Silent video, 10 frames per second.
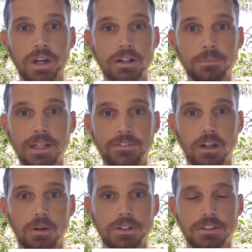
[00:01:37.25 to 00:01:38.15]
we're going to
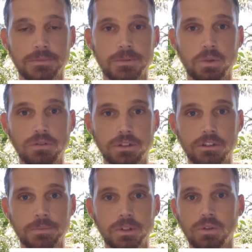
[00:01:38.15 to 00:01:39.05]
either go into some
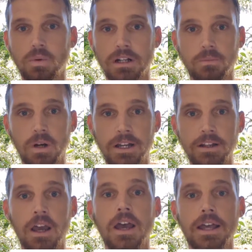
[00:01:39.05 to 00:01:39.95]
smaller groups or
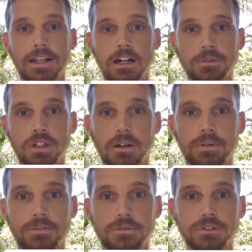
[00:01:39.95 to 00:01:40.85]
one-on-one to help
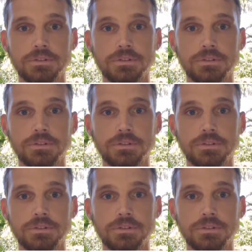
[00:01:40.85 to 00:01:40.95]
try and